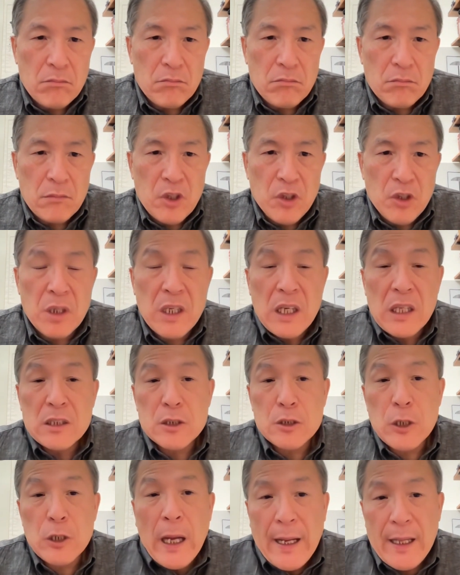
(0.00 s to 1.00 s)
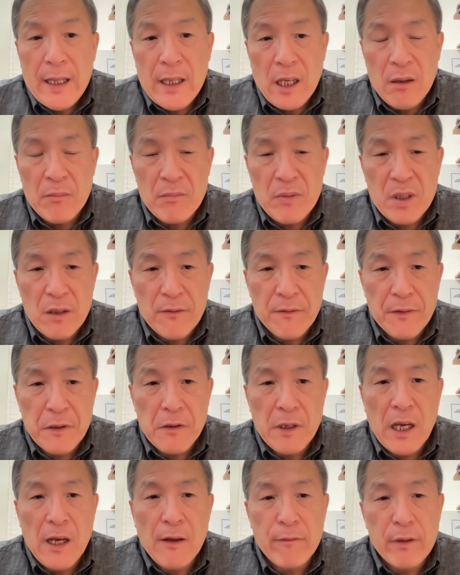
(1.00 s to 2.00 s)
you can track them if you
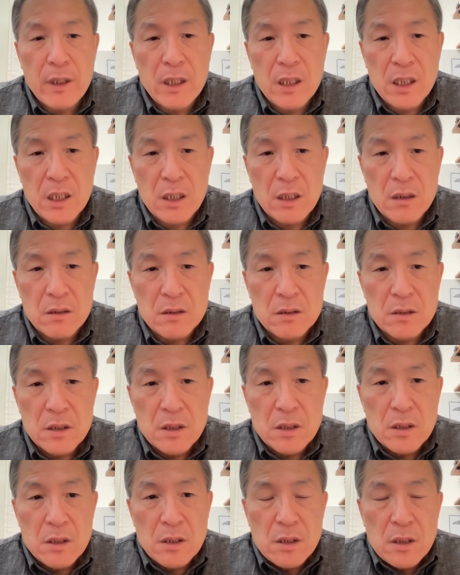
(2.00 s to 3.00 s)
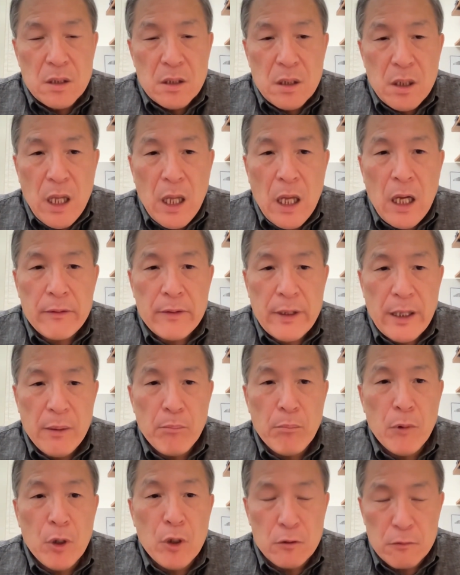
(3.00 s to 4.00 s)
have video, how they
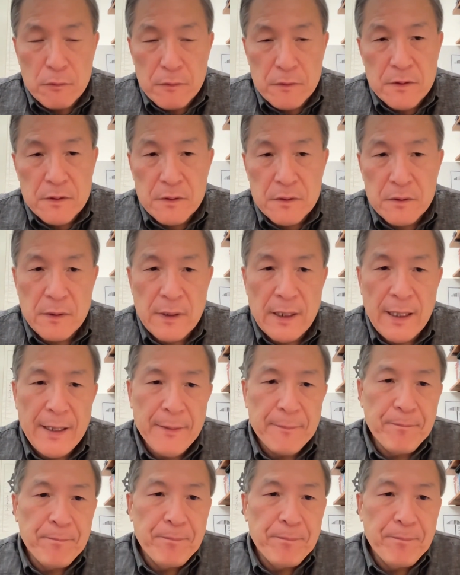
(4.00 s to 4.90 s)
move, right?